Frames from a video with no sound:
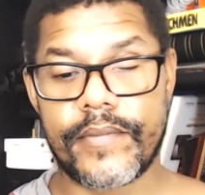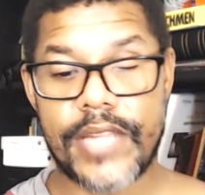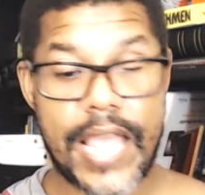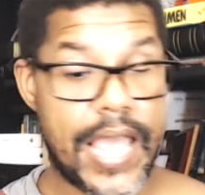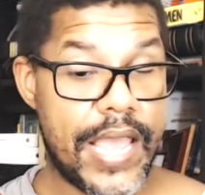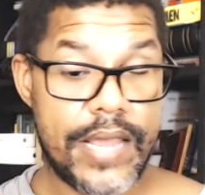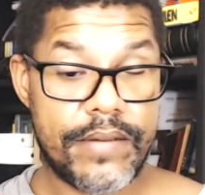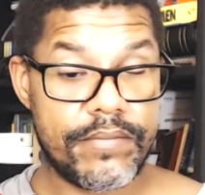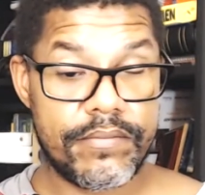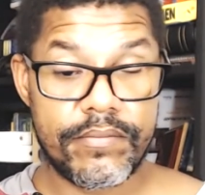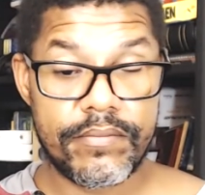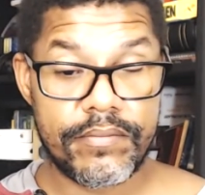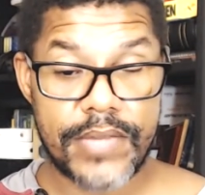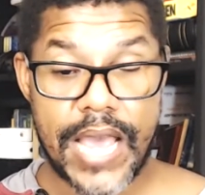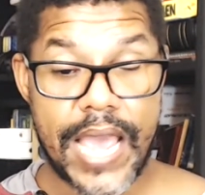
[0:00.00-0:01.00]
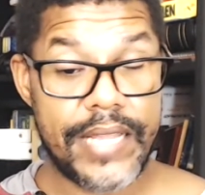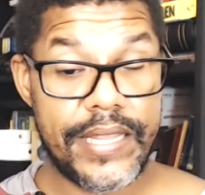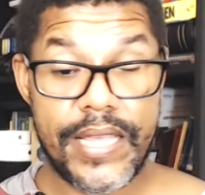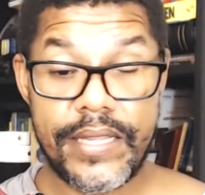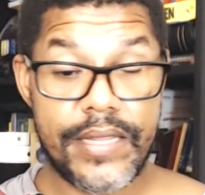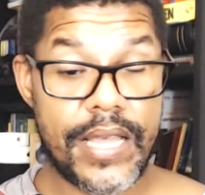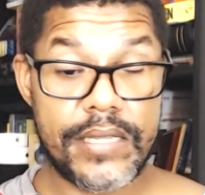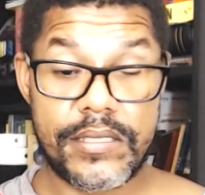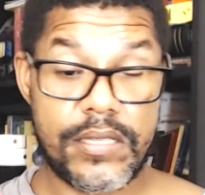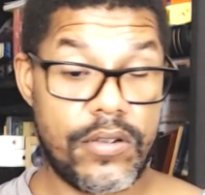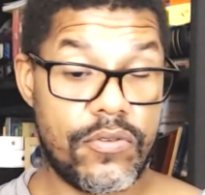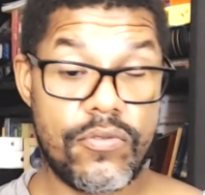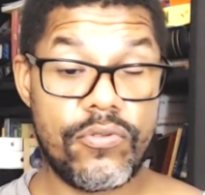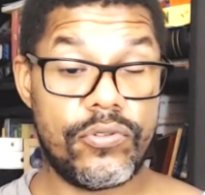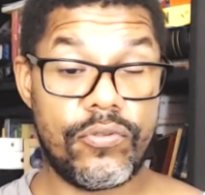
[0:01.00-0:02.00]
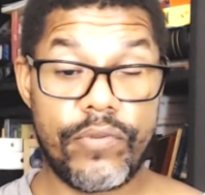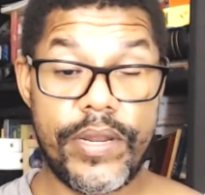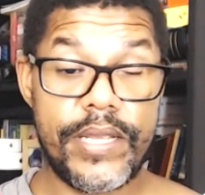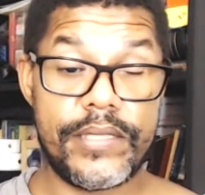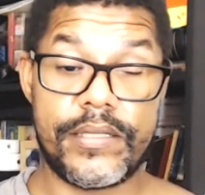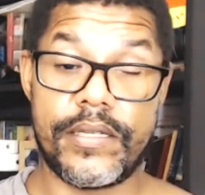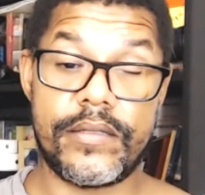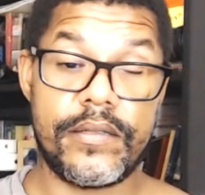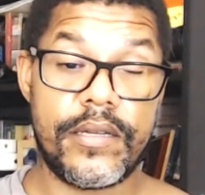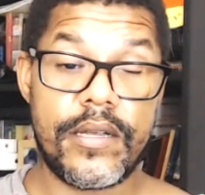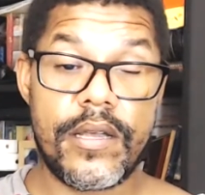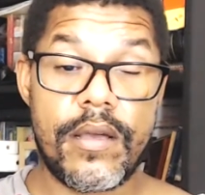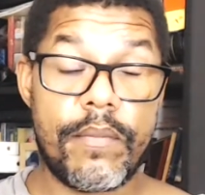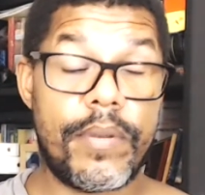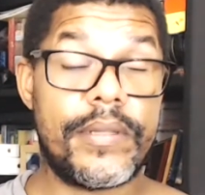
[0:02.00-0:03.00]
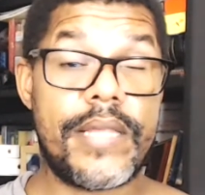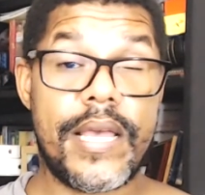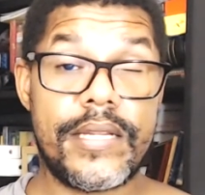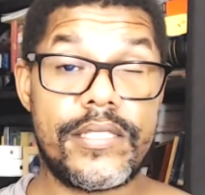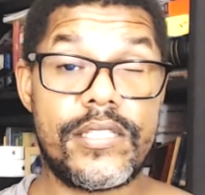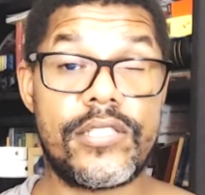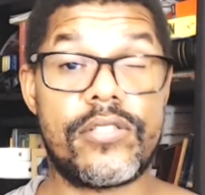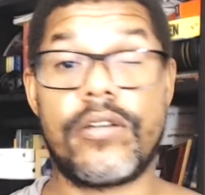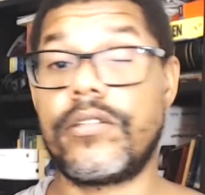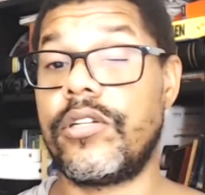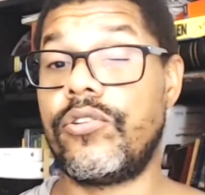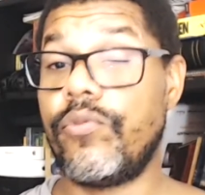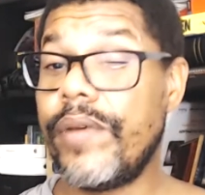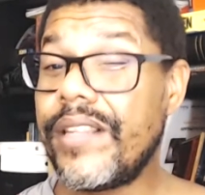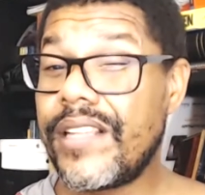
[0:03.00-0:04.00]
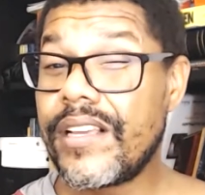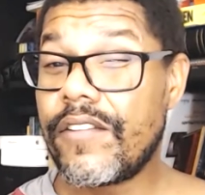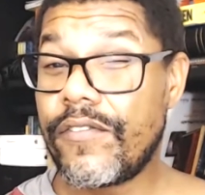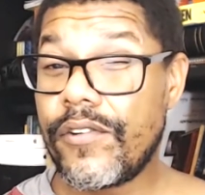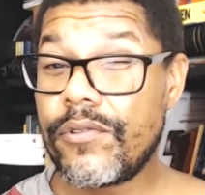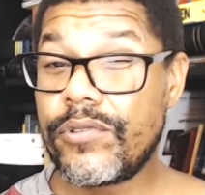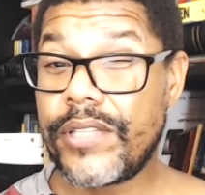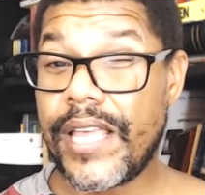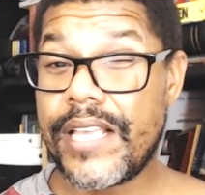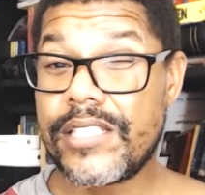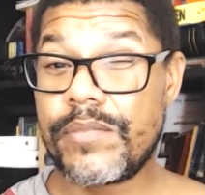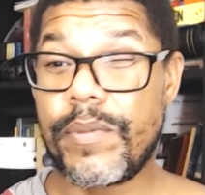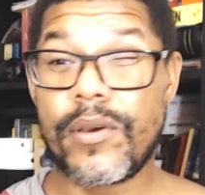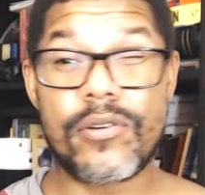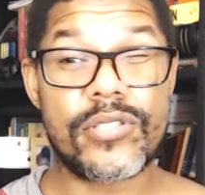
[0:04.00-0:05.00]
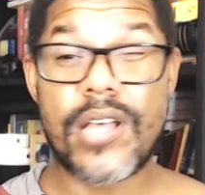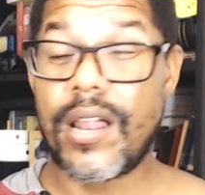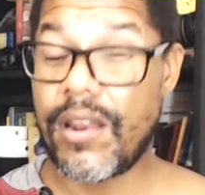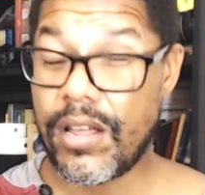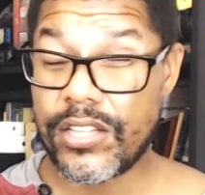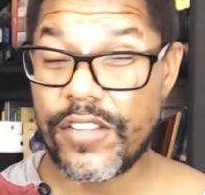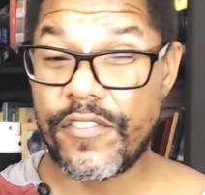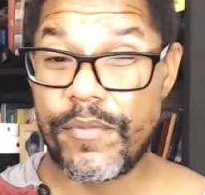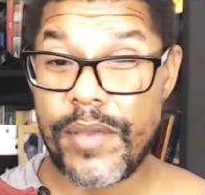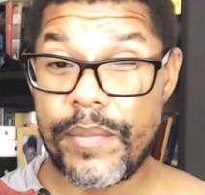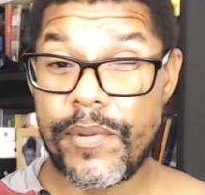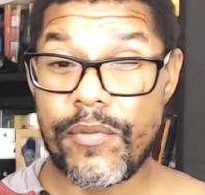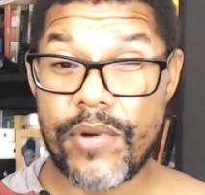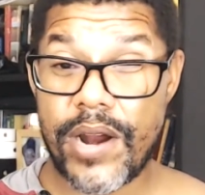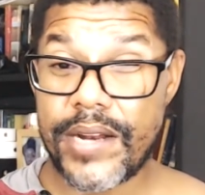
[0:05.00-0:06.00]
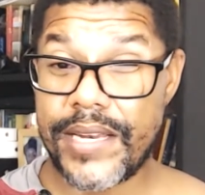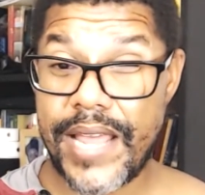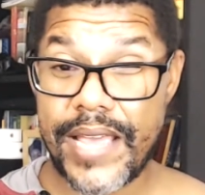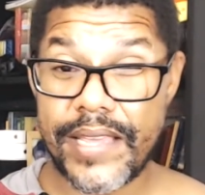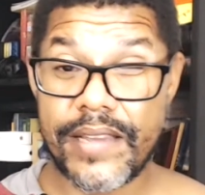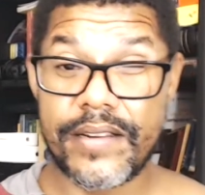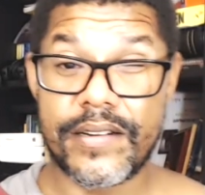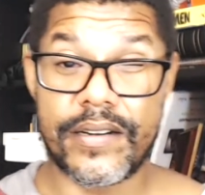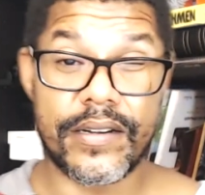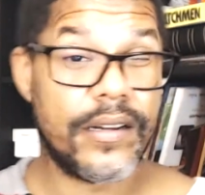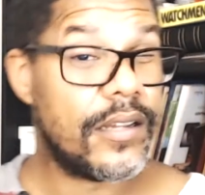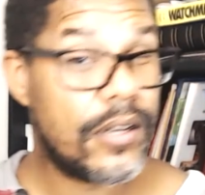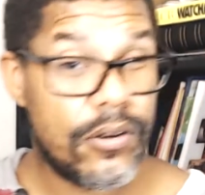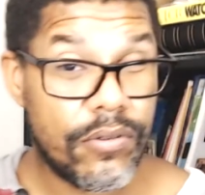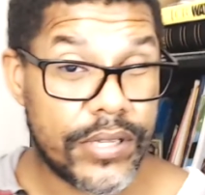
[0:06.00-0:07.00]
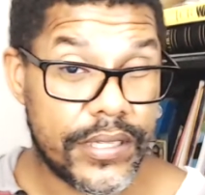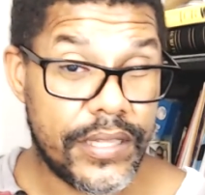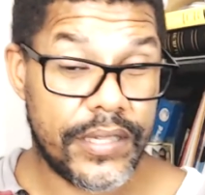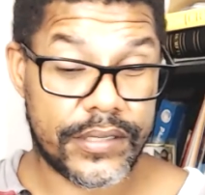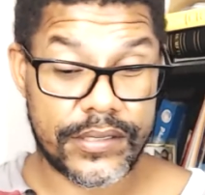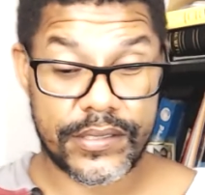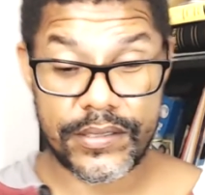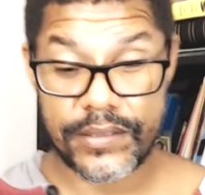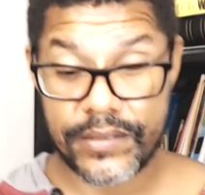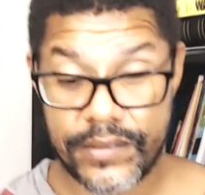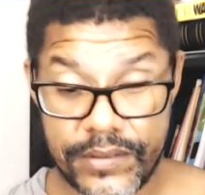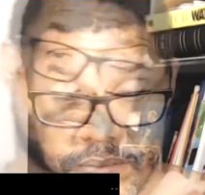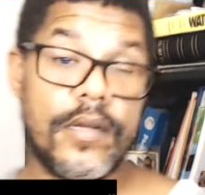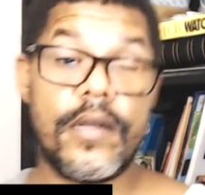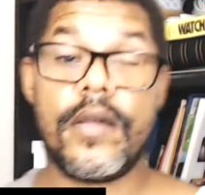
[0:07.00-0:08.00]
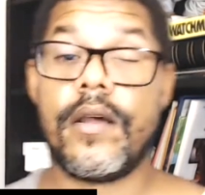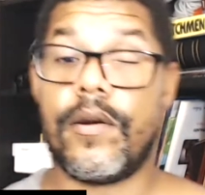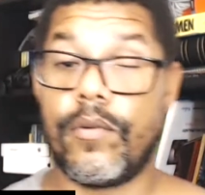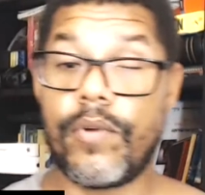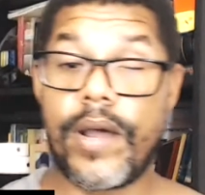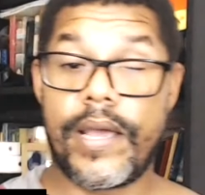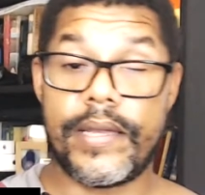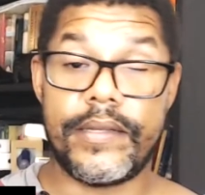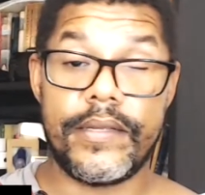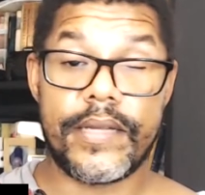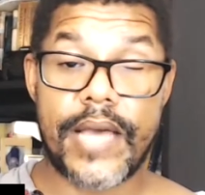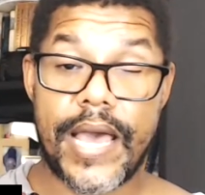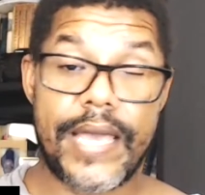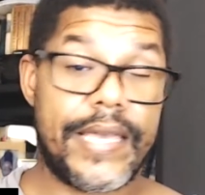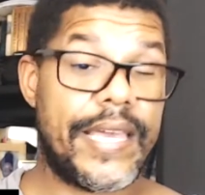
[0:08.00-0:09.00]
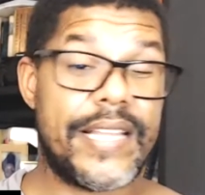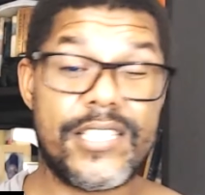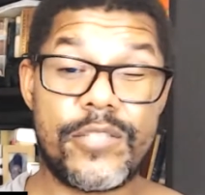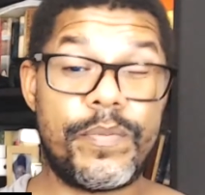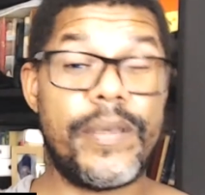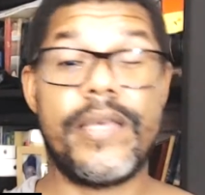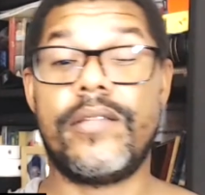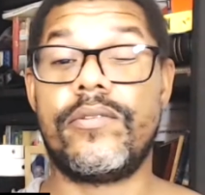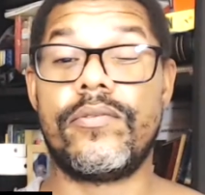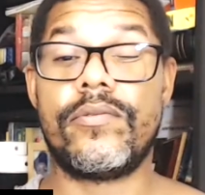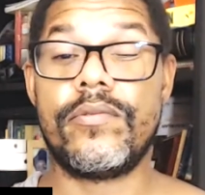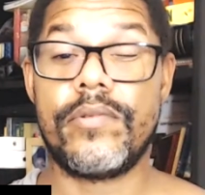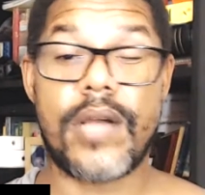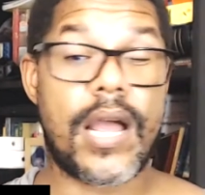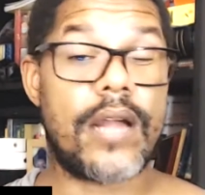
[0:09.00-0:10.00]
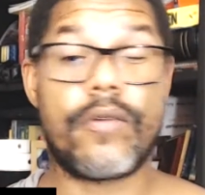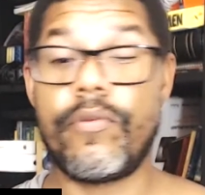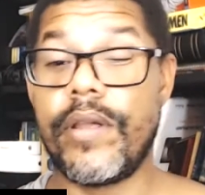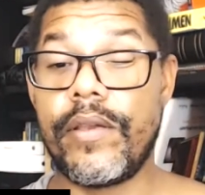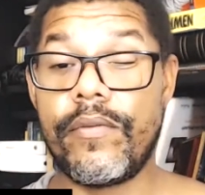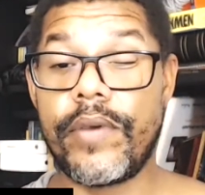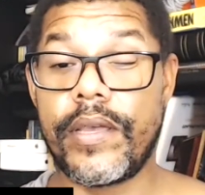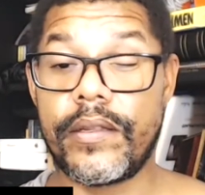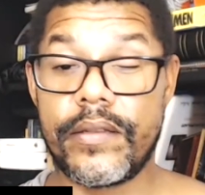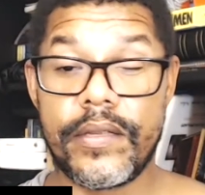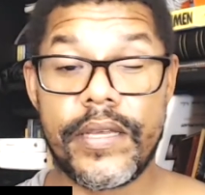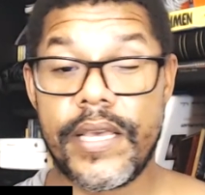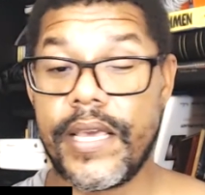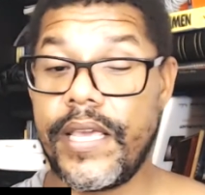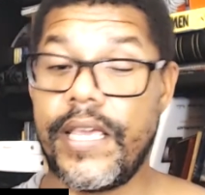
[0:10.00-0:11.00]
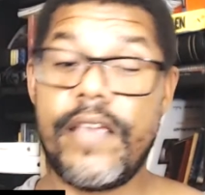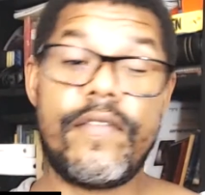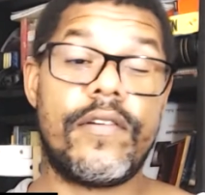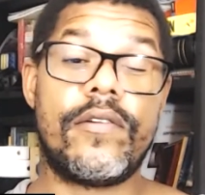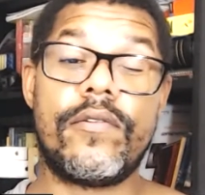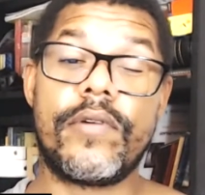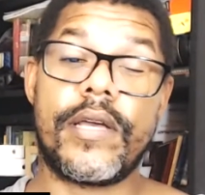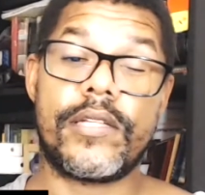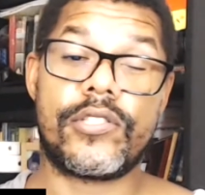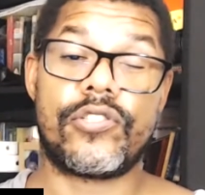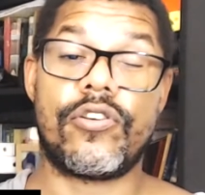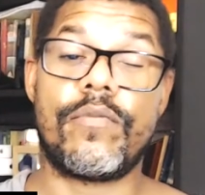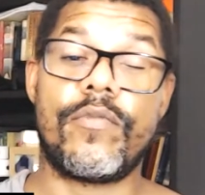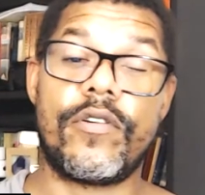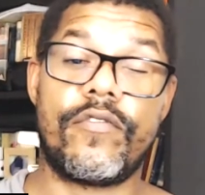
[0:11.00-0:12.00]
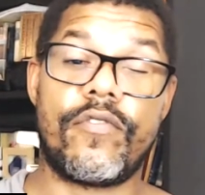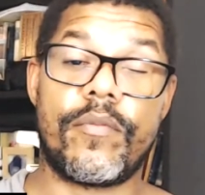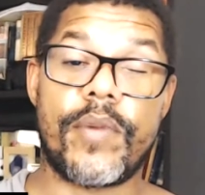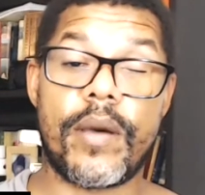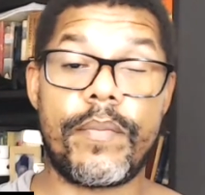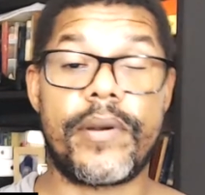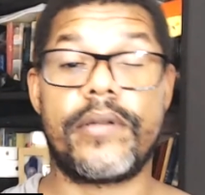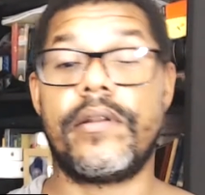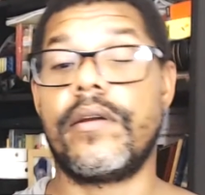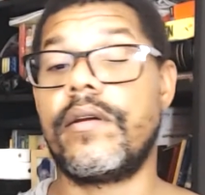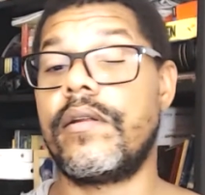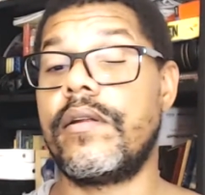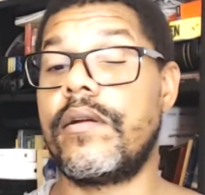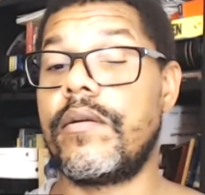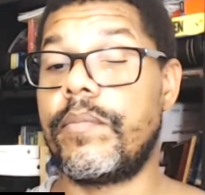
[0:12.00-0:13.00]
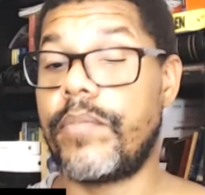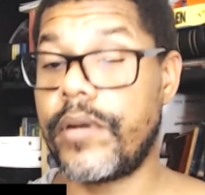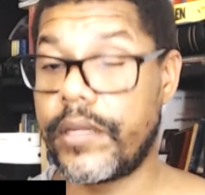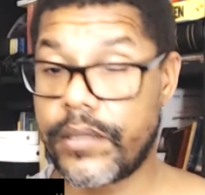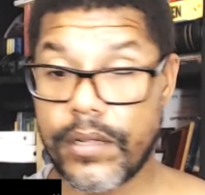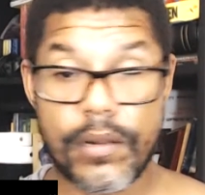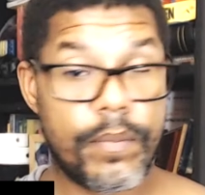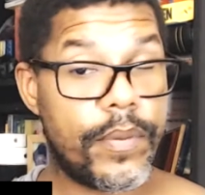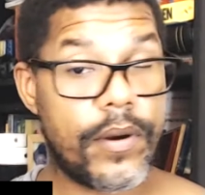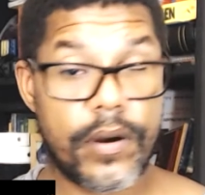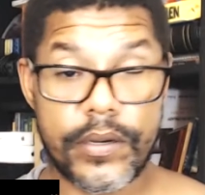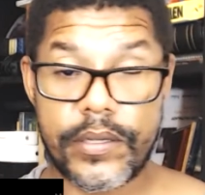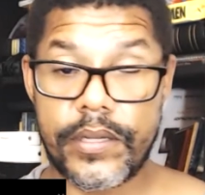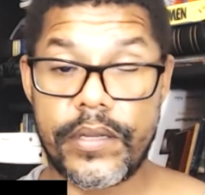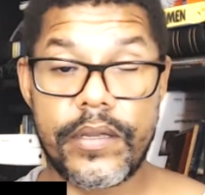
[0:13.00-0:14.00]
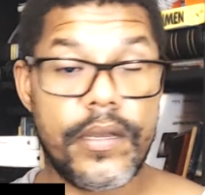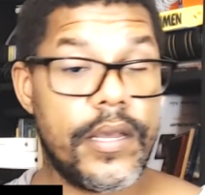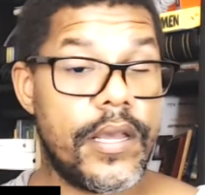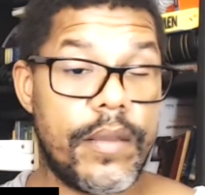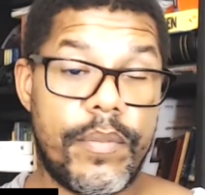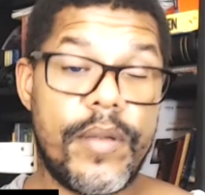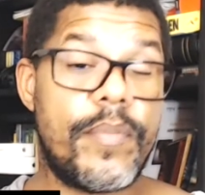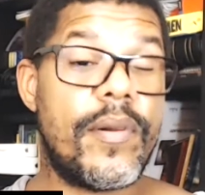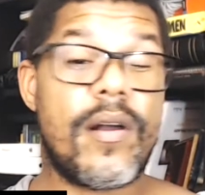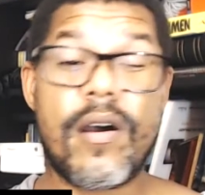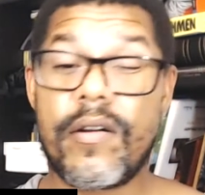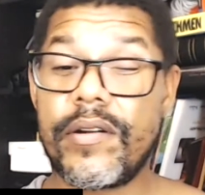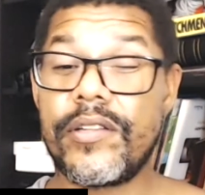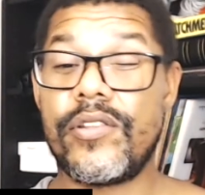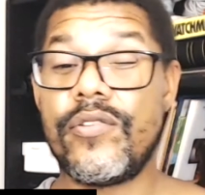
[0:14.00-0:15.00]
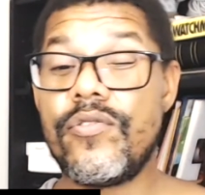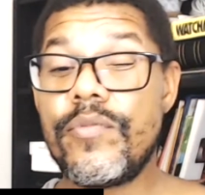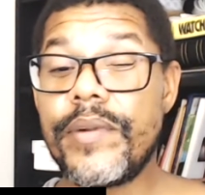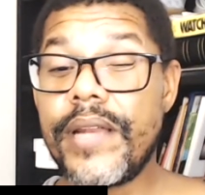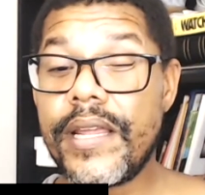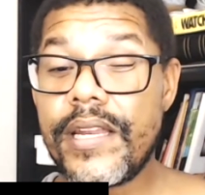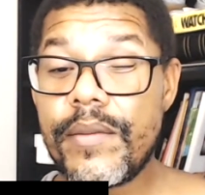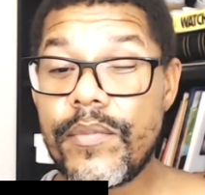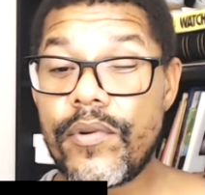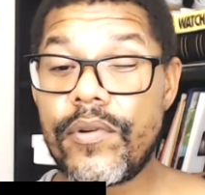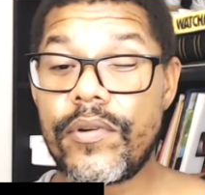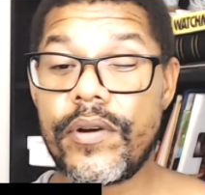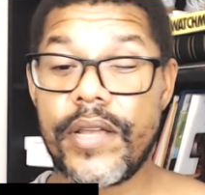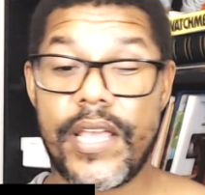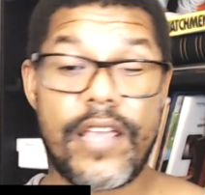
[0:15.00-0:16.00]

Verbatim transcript: And I think that's a good reason. But then she started tweeting a few things because a lot of people were attacking her. Look at this. Right, I can speak to, agree with, even look at someone from a particular political party. People aren't human anymore.